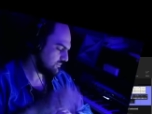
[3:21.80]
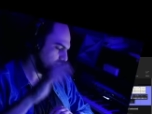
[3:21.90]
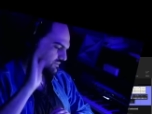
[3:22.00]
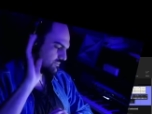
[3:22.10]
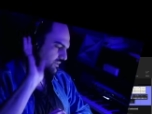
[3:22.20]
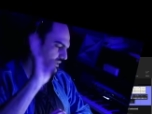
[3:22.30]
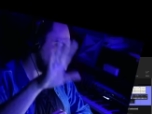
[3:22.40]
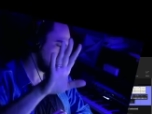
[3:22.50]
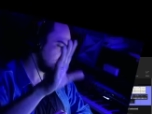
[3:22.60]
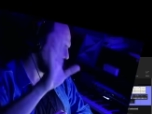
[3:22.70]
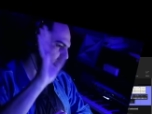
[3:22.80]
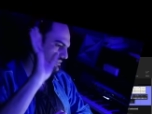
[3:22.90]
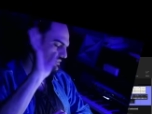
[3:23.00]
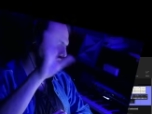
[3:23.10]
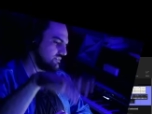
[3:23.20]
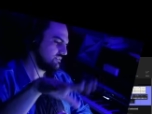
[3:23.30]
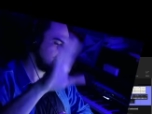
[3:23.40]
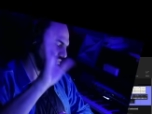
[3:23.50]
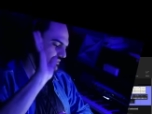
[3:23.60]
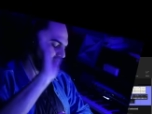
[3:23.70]
paint, tint
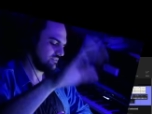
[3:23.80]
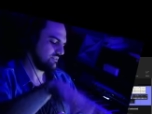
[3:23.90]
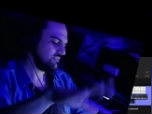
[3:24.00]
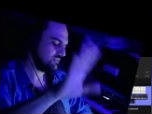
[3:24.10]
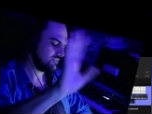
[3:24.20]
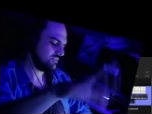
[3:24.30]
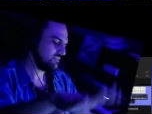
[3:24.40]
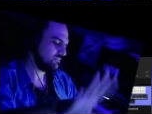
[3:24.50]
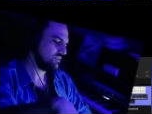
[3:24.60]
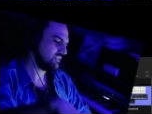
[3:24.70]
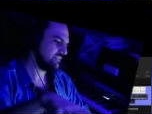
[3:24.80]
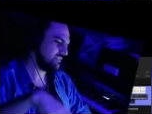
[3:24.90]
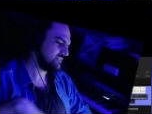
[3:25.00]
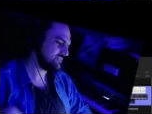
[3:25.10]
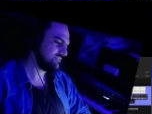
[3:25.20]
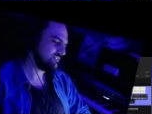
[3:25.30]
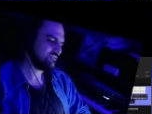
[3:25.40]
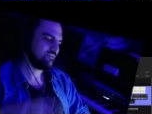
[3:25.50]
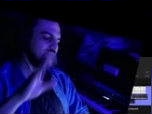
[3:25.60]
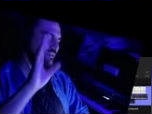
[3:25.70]
on the Mona Lisa
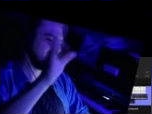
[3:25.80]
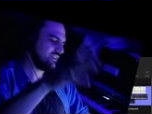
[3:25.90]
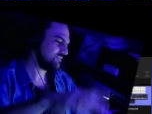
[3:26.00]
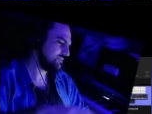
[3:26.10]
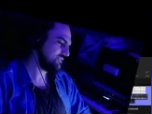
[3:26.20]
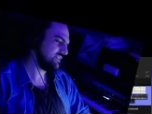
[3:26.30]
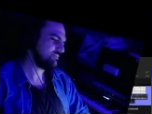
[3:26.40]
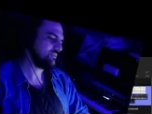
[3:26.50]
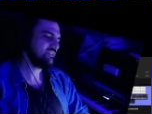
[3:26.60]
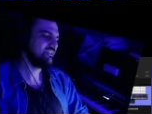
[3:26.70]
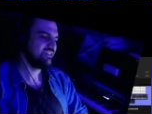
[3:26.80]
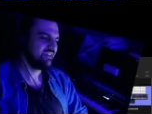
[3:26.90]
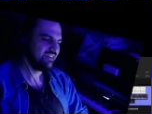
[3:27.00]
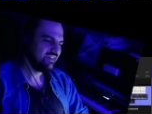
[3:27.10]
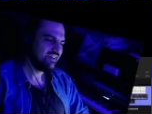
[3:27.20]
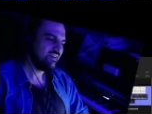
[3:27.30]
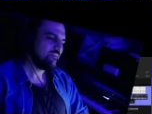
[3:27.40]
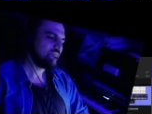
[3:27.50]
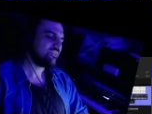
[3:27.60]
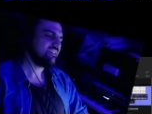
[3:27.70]
or whatever, you get the point?
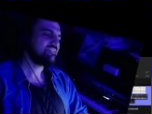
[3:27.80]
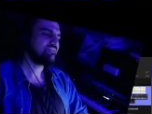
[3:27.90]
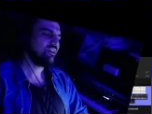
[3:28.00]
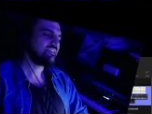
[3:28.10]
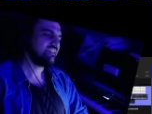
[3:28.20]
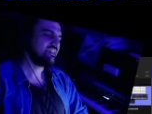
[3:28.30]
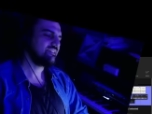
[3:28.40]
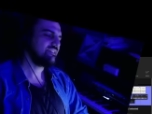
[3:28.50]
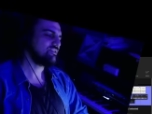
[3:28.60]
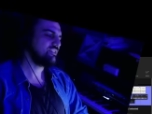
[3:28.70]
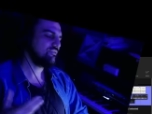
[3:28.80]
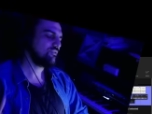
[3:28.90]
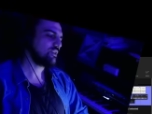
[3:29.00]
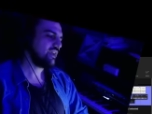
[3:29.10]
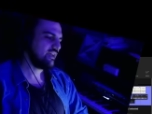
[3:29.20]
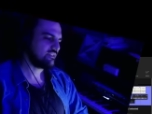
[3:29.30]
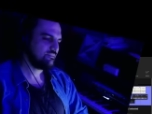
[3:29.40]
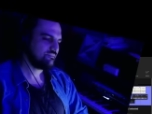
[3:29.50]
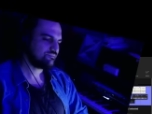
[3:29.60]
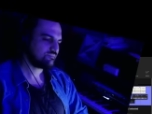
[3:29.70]
It's not like this, so they forget.
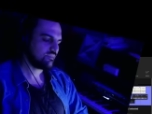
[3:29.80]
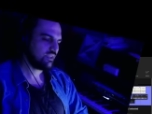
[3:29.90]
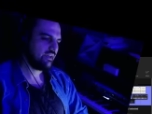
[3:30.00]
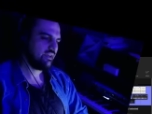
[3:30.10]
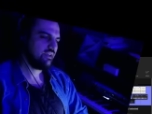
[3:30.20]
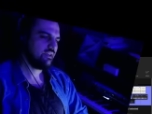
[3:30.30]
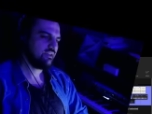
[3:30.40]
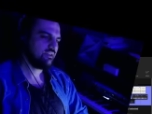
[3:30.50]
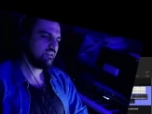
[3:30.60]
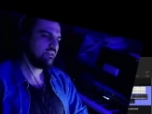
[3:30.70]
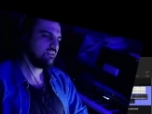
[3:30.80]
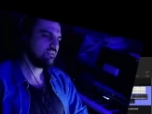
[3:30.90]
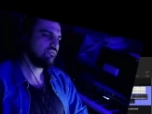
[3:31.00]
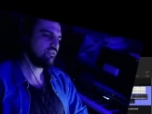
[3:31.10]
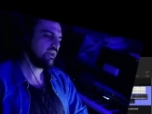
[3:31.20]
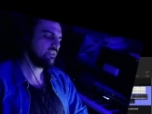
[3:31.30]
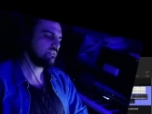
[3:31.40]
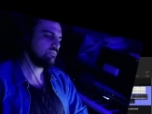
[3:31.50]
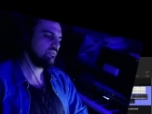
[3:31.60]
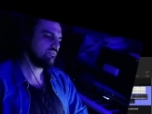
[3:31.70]
And here they forget
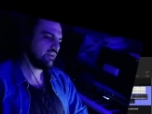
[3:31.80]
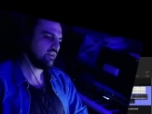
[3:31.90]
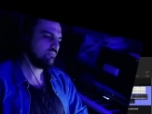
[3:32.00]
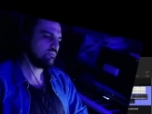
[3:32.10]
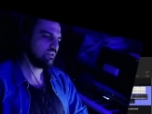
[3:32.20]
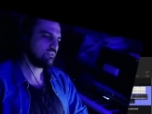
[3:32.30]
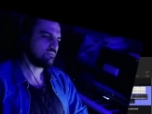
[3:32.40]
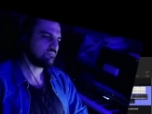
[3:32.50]
something very important.